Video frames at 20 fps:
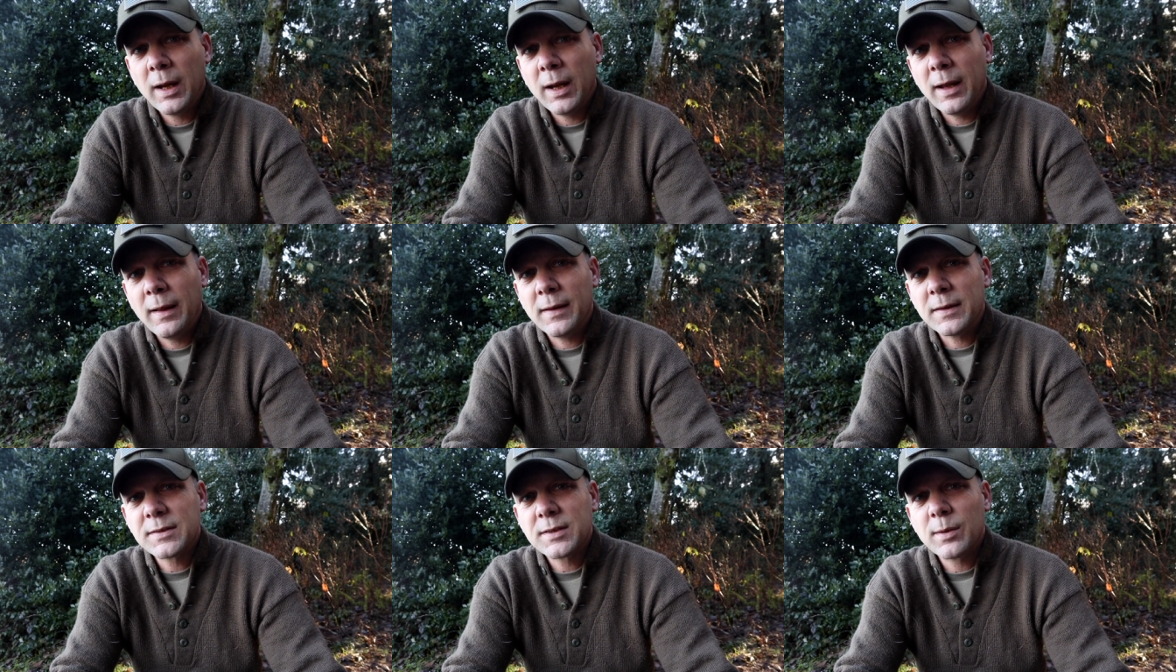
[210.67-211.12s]

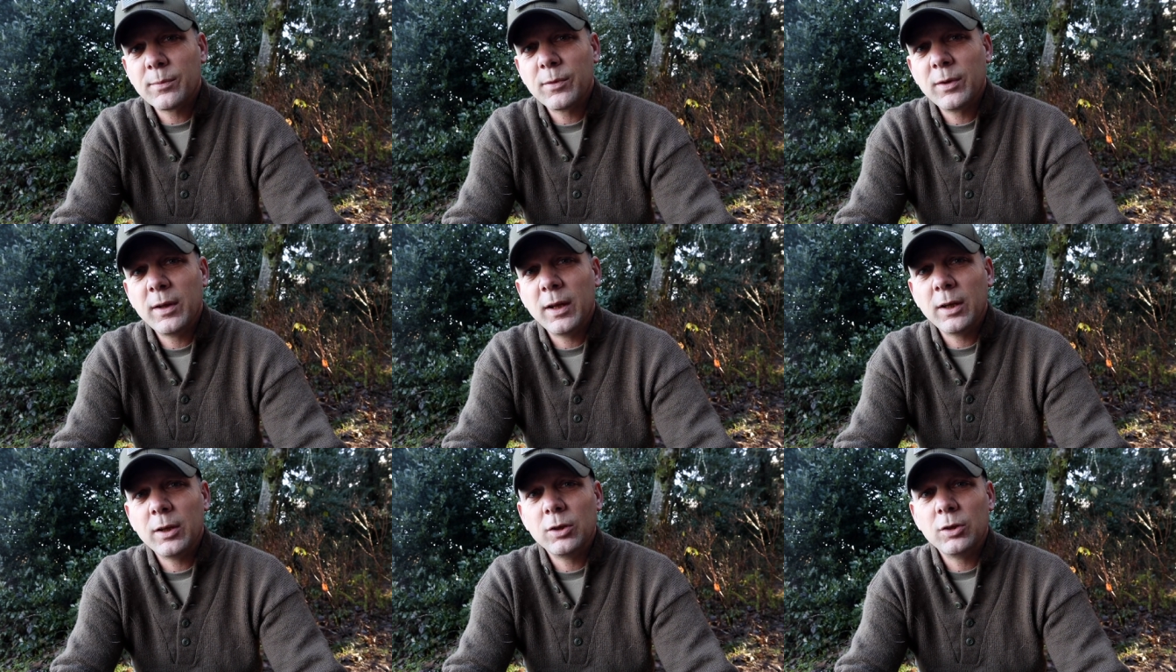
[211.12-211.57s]
And that's
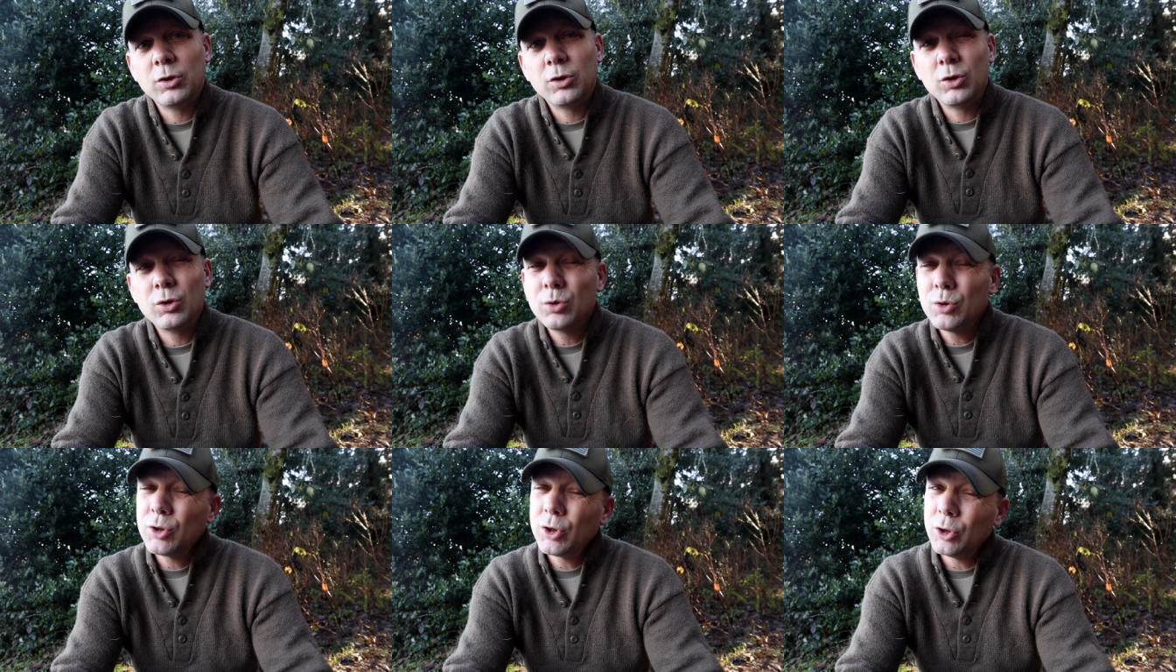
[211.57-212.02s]
something that
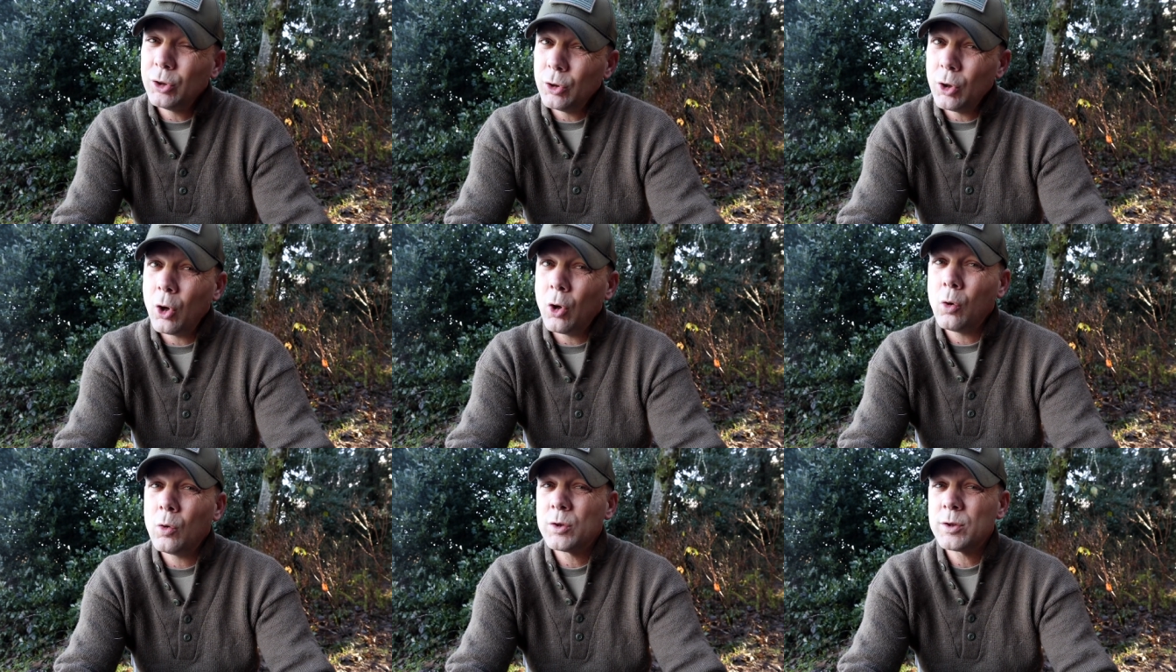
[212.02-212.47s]
you should
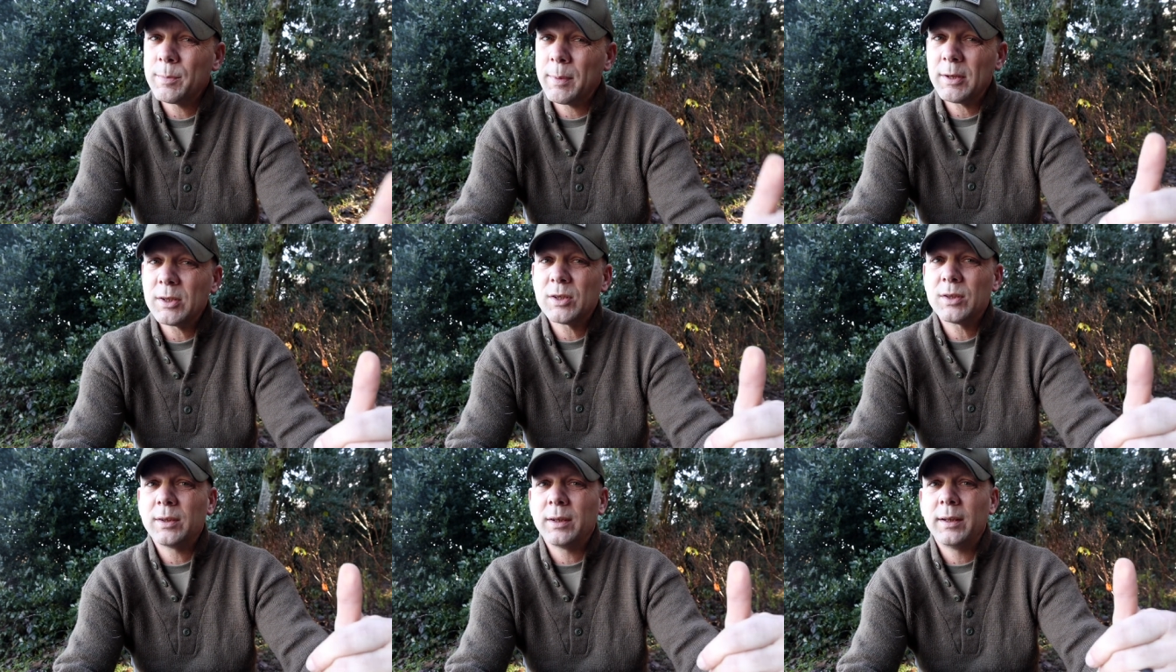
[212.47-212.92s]
know,
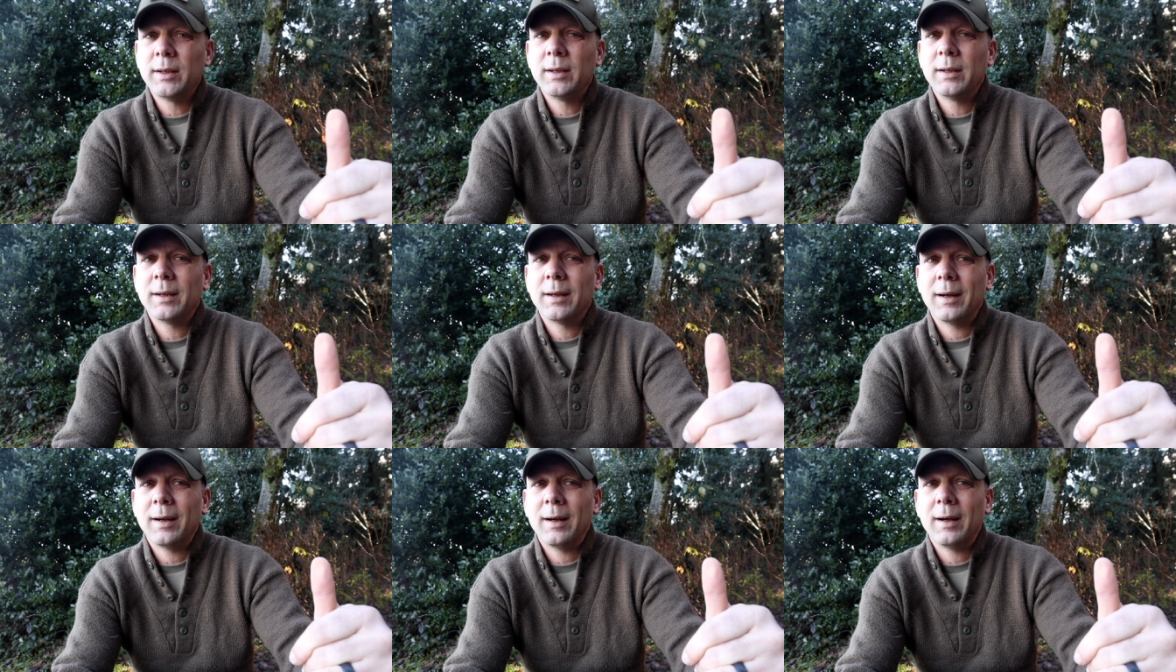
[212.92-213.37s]

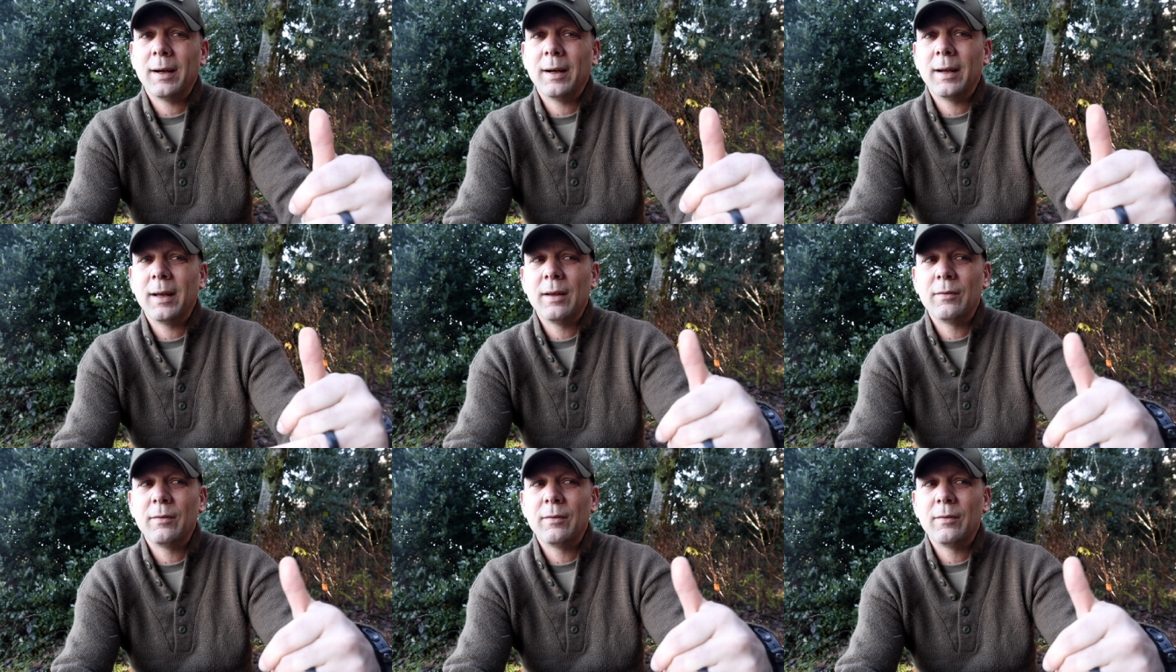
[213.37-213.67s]
especially uh,